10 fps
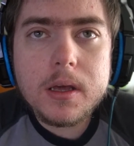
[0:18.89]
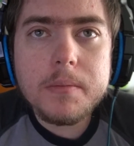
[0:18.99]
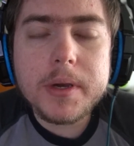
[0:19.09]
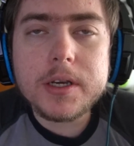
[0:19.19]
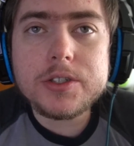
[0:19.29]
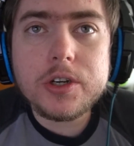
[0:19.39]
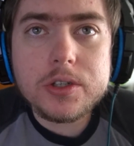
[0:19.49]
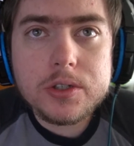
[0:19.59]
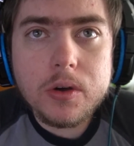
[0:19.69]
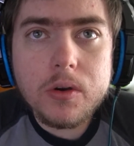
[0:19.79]
because your
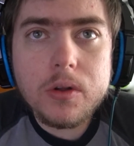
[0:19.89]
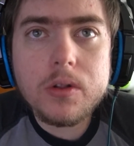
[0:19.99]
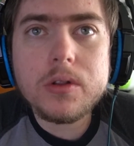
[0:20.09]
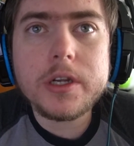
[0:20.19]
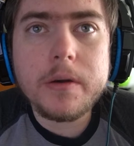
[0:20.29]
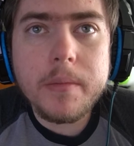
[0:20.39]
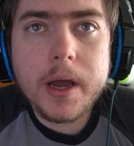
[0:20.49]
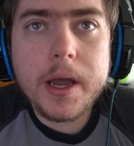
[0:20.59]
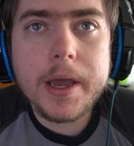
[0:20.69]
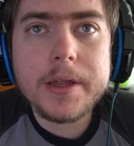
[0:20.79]
soul, your
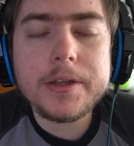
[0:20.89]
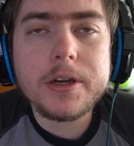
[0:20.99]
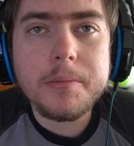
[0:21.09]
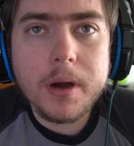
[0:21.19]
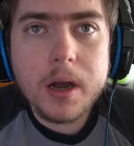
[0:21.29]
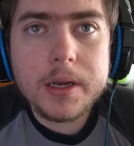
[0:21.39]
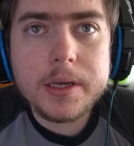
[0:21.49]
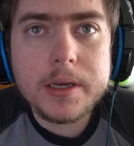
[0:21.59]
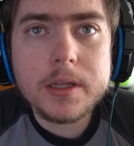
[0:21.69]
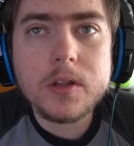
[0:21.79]
mind, your
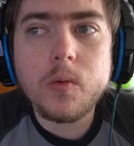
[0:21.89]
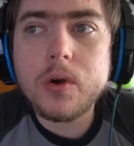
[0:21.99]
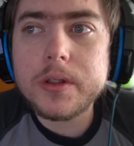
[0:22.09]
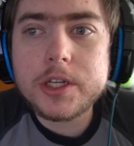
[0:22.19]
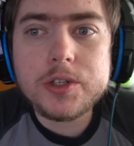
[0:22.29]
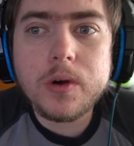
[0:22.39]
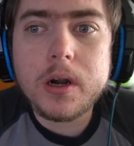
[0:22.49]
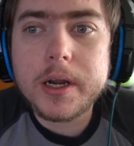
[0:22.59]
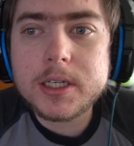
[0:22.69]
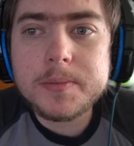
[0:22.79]
body, the world that you
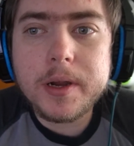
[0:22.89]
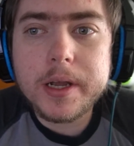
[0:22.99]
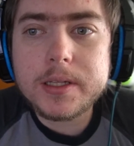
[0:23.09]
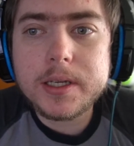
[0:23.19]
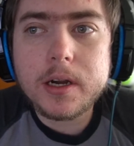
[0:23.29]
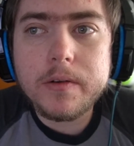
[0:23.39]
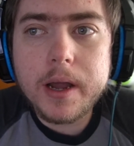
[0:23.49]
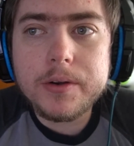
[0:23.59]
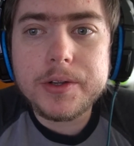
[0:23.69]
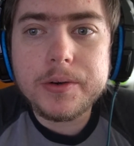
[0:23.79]
are experiencing
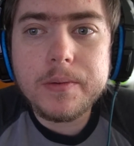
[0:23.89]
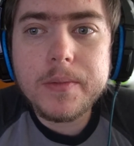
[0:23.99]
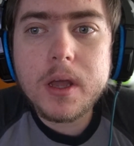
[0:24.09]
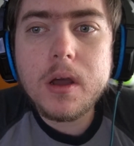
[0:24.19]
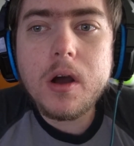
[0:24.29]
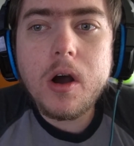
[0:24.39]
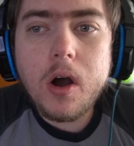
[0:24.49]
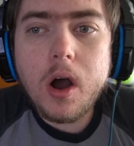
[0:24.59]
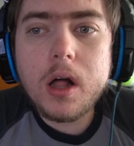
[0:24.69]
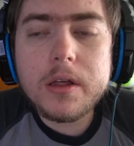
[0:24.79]
around you,
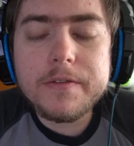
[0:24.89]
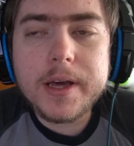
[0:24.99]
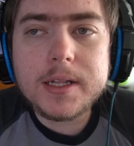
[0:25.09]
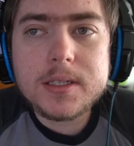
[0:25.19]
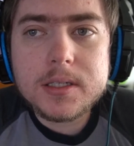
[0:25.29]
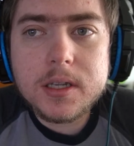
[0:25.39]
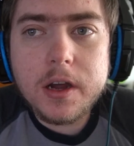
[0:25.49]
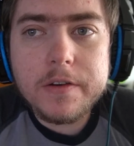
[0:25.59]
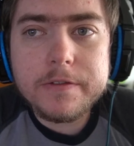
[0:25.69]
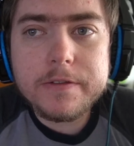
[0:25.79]
all of that
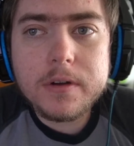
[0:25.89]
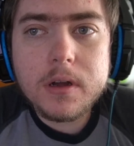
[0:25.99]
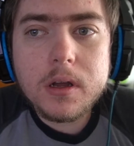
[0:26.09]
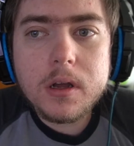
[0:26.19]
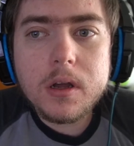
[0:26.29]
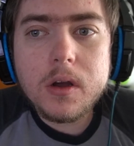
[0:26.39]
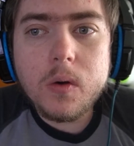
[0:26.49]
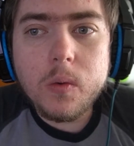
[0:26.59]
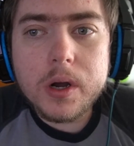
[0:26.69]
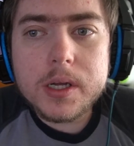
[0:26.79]
stuff
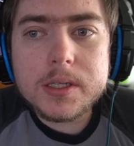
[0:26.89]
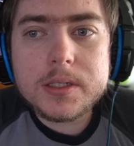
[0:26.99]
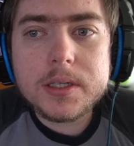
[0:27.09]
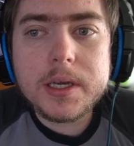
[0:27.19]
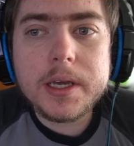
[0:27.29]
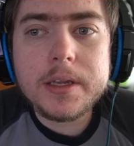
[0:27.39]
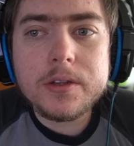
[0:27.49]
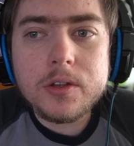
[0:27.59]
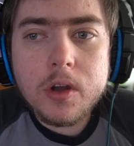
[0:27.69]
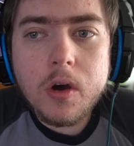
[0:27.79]
was
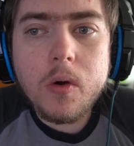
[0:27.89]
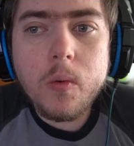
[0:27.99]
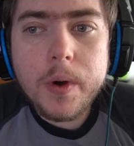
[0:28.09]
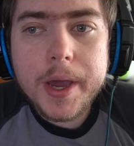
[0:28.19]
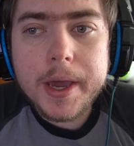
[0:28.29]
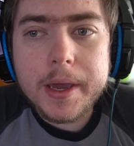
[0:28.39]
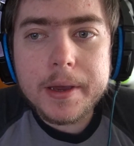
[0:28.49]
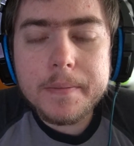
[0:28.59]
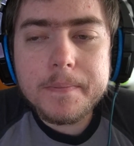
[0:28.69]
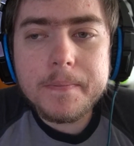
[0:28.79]
in no
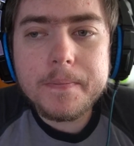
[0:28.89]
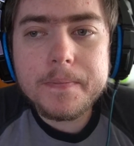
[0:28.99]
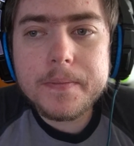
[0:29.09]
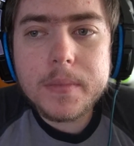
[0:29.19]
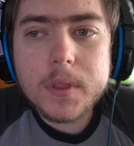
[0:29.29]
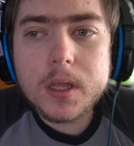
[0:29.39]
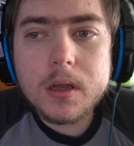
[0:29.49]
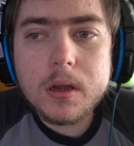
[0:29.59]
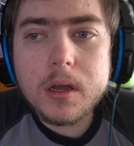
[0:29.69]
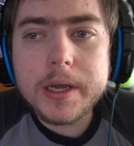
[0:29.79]
way
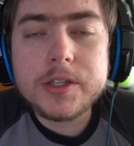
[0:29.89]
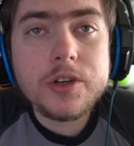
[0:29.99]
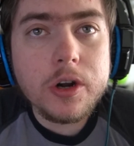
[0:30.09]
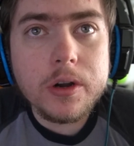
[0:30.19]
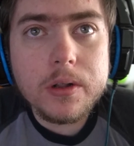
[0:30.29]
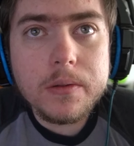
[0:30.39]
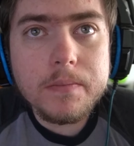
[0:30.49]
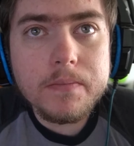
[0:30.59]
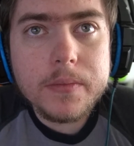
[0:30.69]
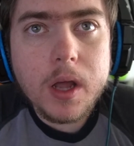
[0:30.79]
eternal.
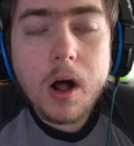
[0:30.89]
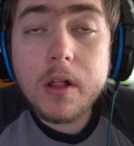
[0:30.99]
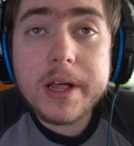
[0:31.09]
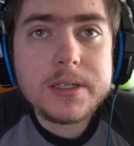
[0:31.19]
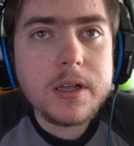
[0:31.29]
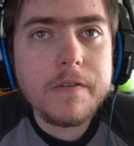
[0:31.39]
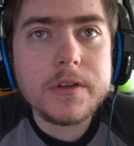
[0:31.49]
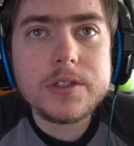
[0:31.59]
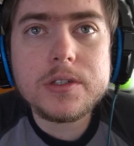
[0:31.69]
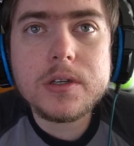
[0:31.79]
All that stuff
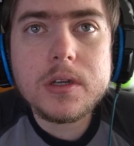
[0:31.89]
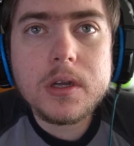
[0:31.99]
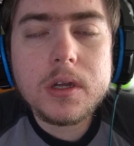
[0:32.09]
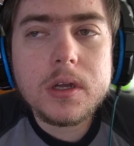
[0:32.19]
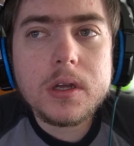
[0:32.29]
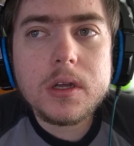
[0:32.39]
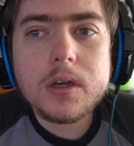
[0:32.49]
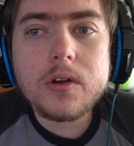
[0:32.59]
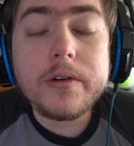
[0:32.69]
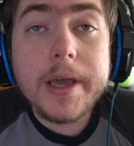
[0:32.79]
is
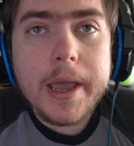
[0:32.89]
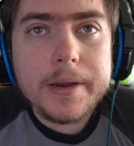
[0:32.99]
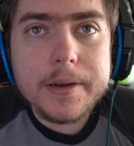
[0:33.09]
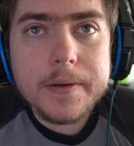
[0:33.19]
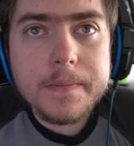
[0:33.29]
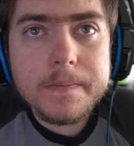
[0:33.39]
created.